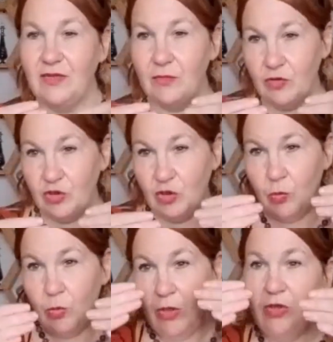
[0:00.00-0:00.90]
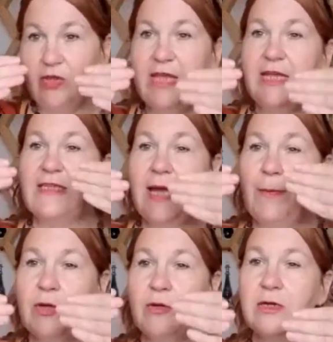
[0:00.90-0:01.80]
So these
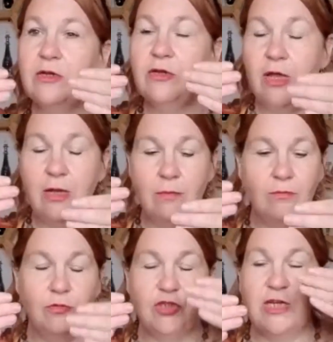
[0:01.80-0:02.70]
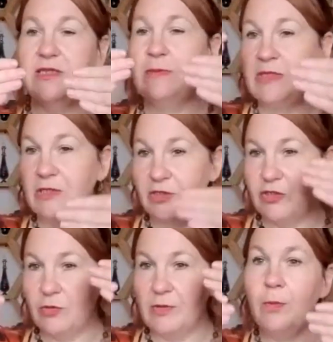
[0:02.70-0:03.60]
chemical transmitters
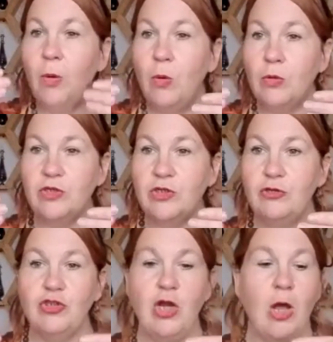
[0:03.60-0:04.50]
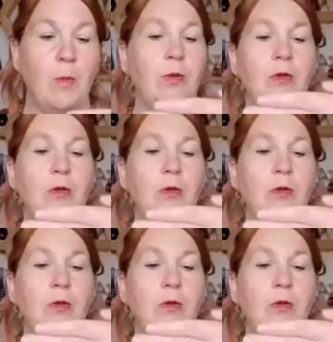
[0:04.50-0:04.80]
do an important job.